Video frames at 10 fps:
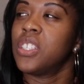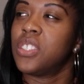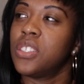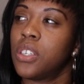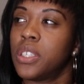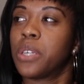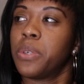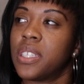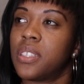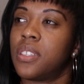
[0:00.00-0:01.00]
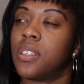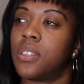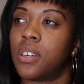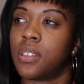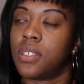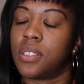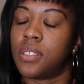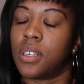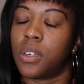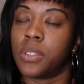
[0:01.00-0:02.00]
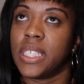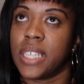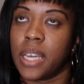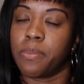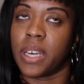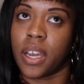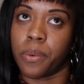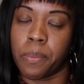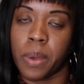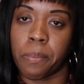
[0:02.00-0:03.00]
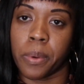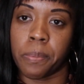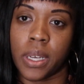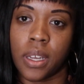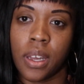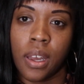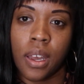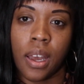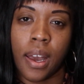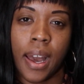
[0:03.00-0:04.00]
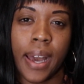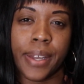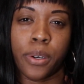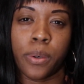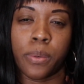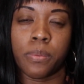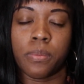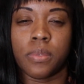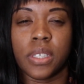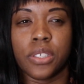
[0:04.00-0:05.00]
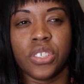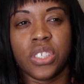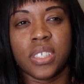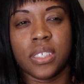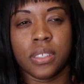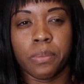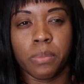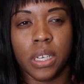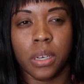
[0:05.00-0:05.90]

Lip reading: She's the only queen that the only name that I remember, but I don't, there's just something